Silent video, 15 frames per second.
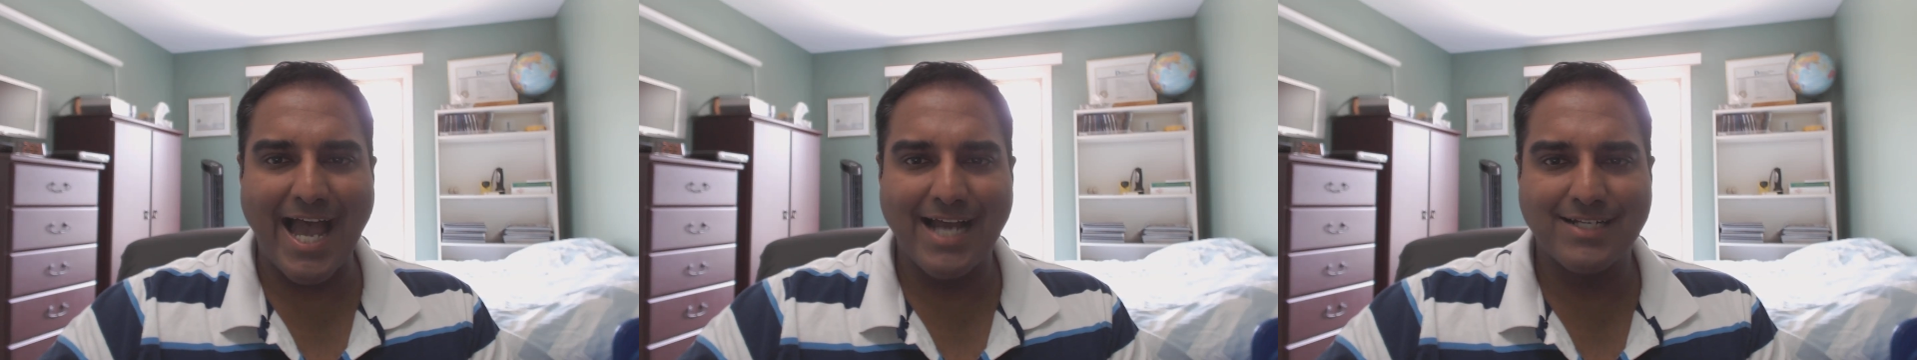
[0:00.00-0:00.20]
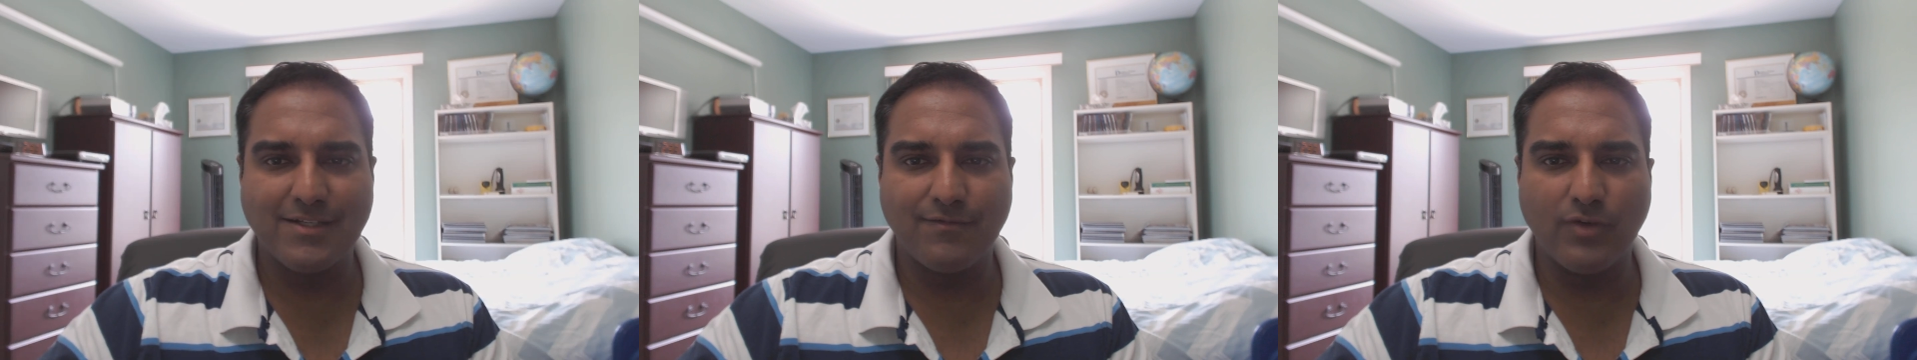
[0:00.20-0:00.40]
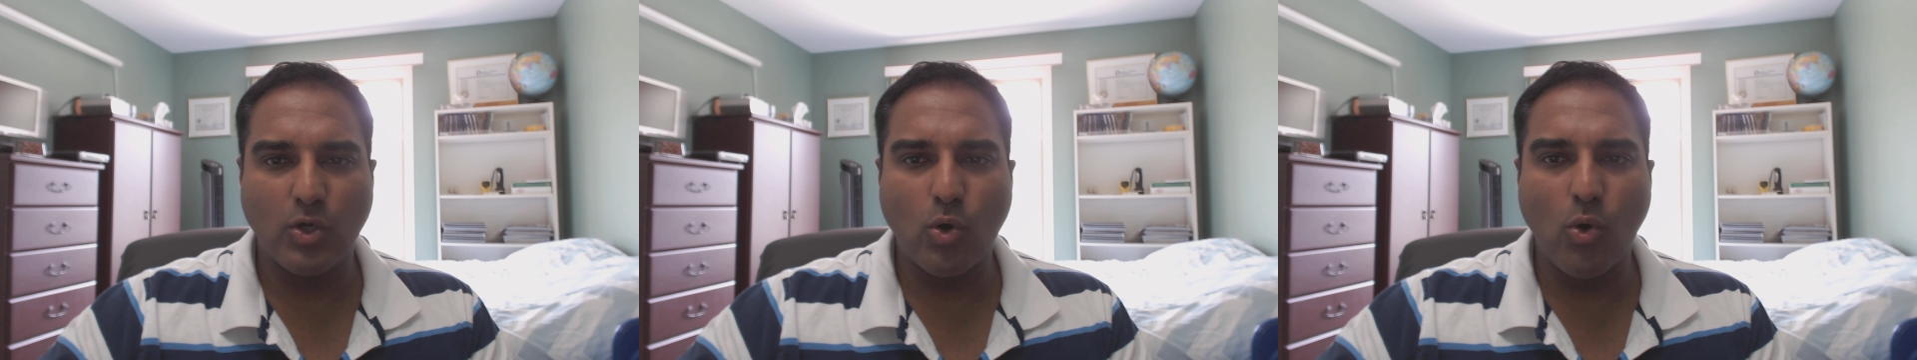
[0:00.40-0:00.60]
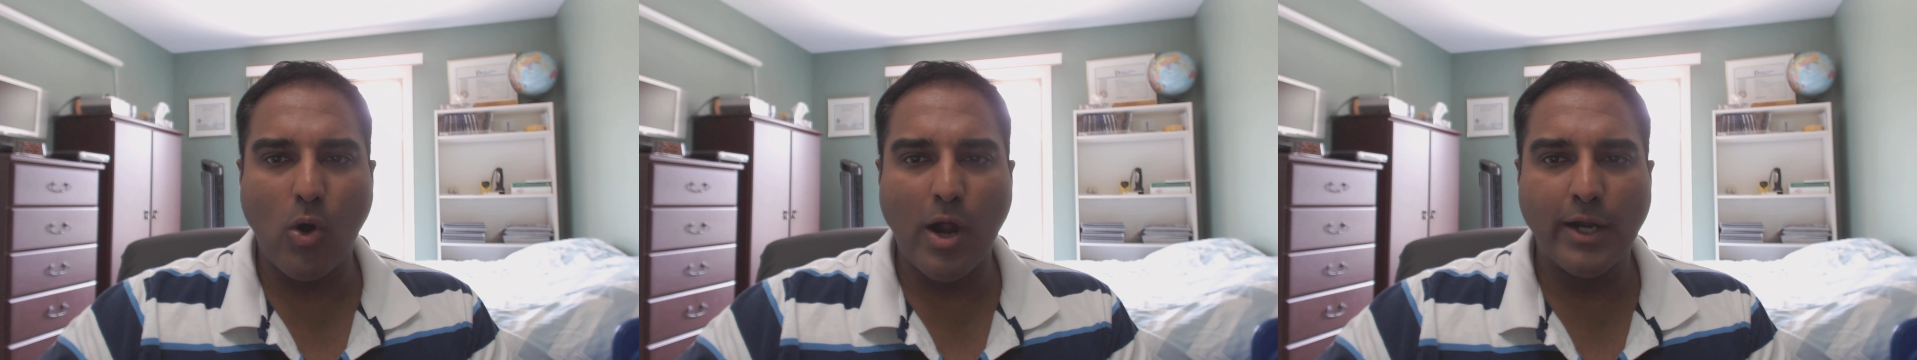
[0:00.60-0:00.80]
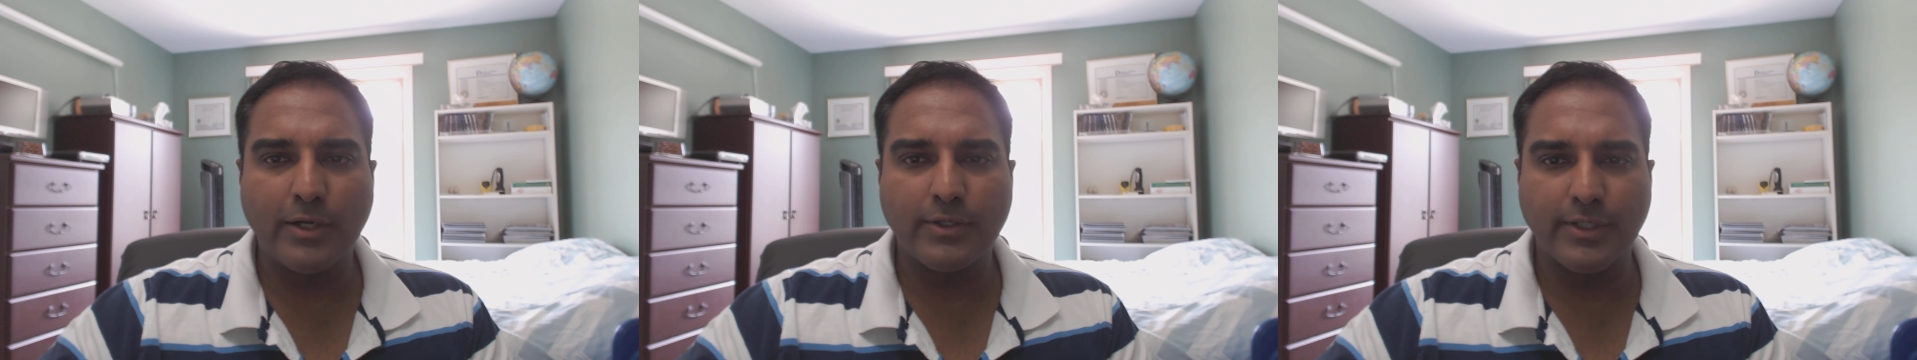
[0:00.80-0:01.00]
act of
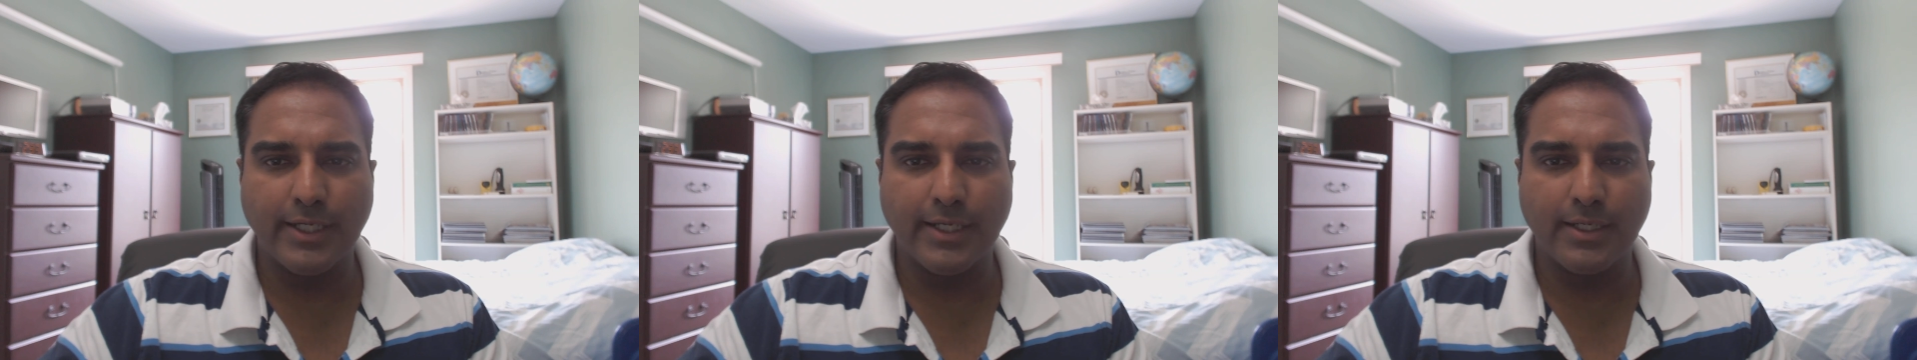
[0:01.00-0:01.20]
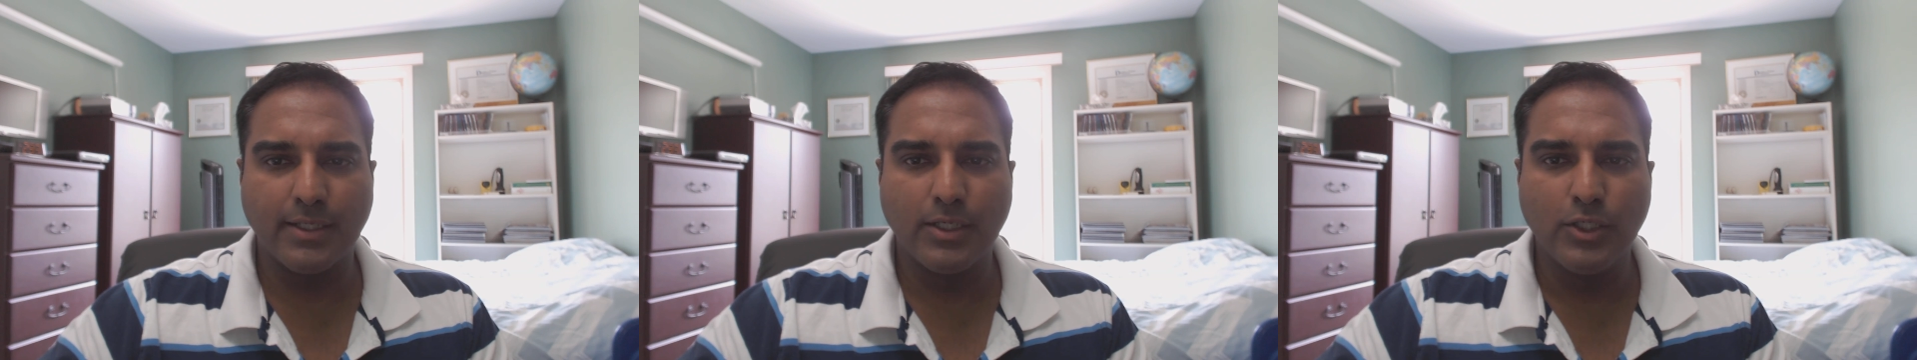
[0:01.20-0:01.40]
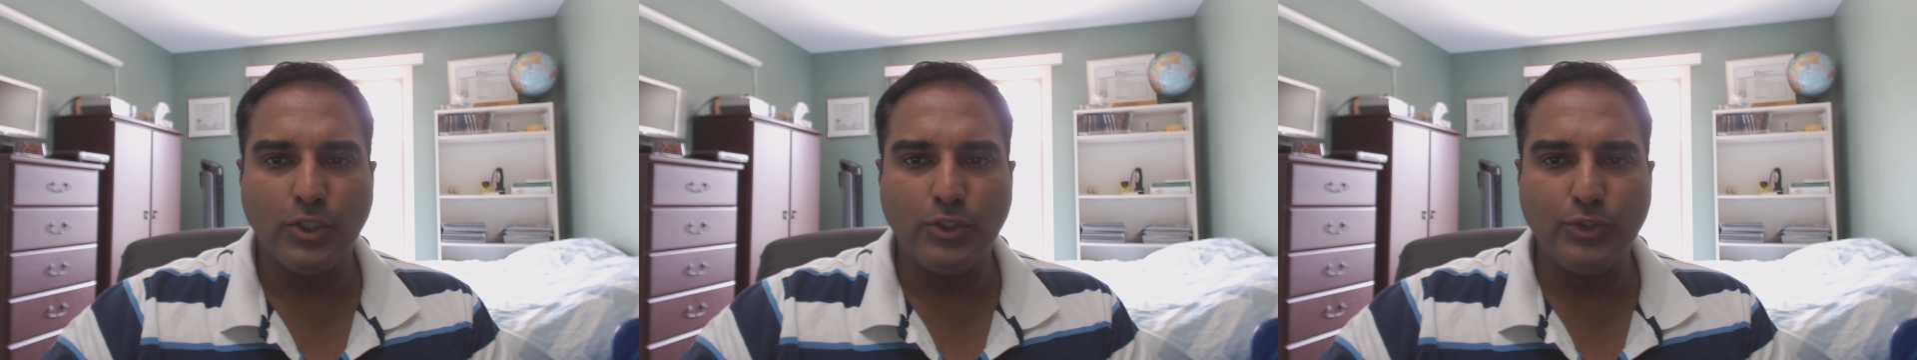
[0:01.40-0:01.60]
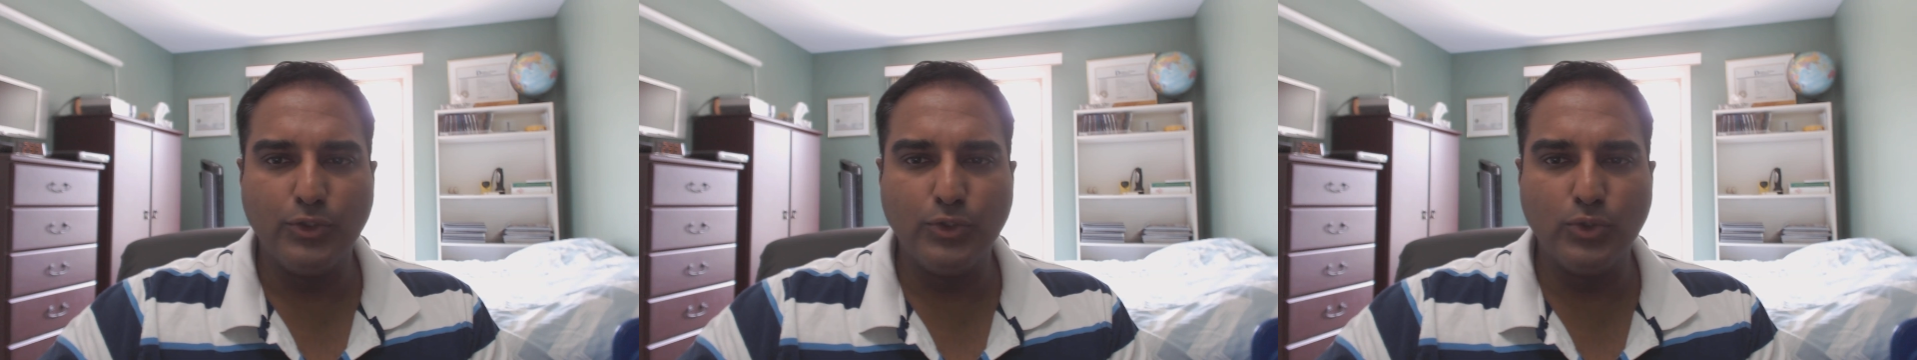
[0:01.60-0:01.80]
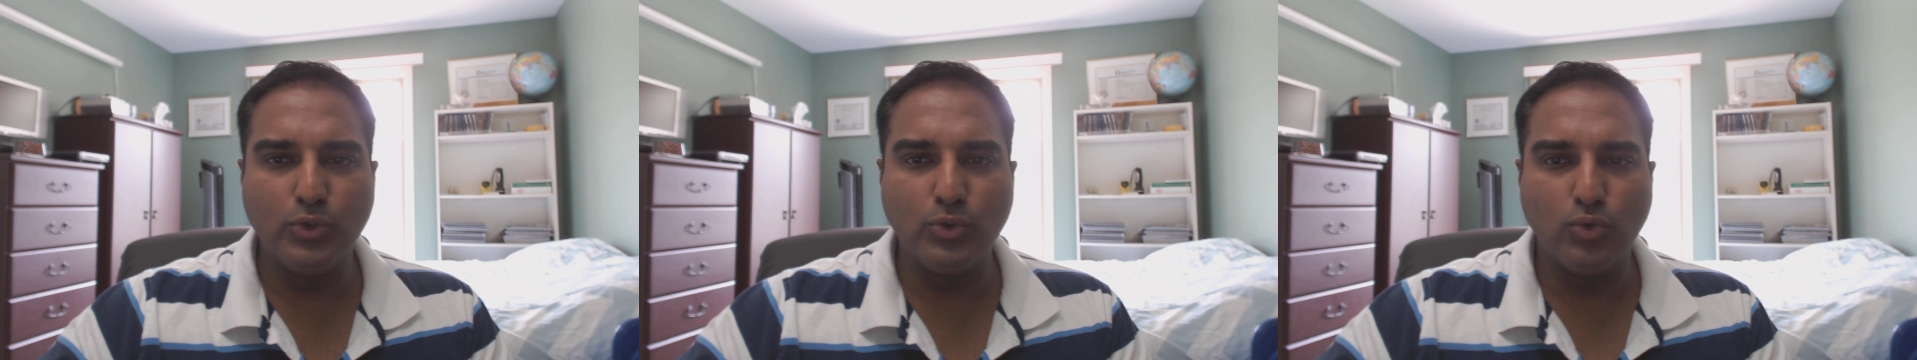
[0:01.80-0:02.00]
acquiring
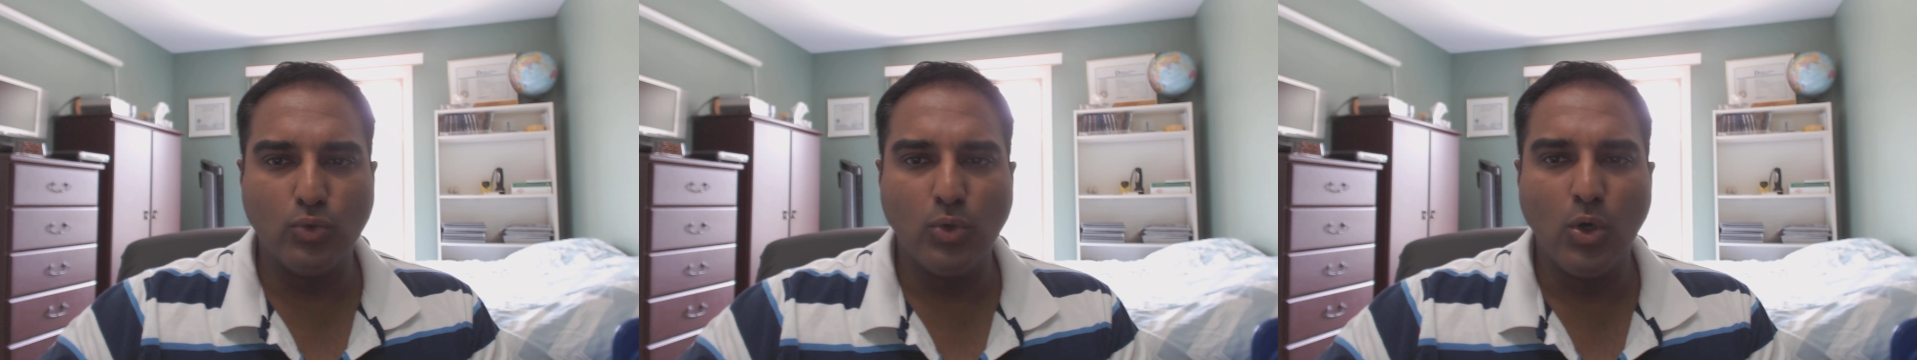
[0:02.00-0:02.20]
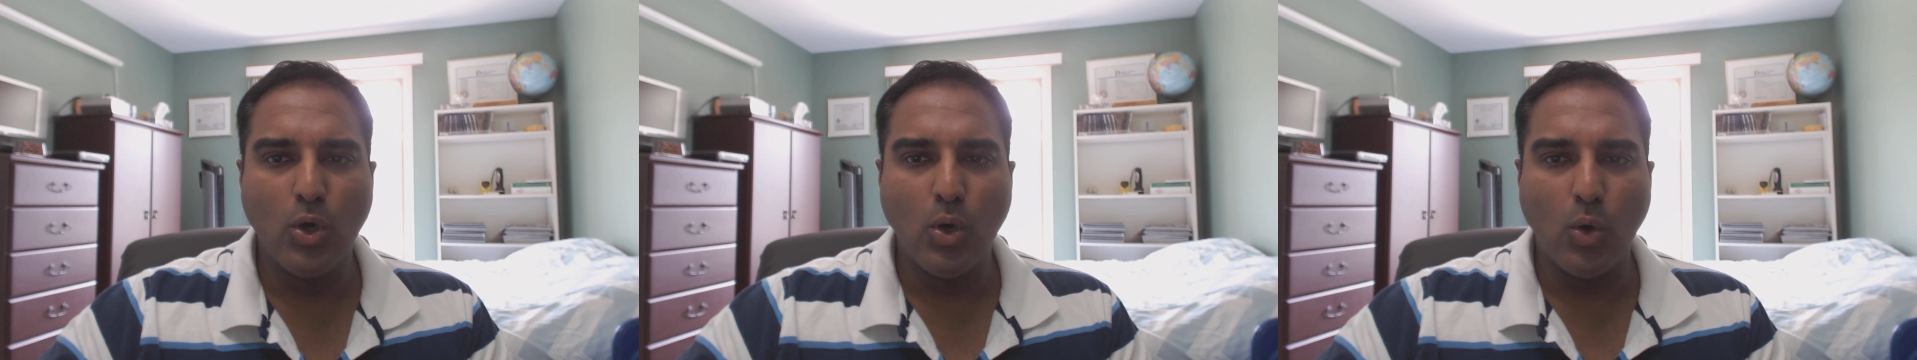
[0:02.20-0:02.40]
new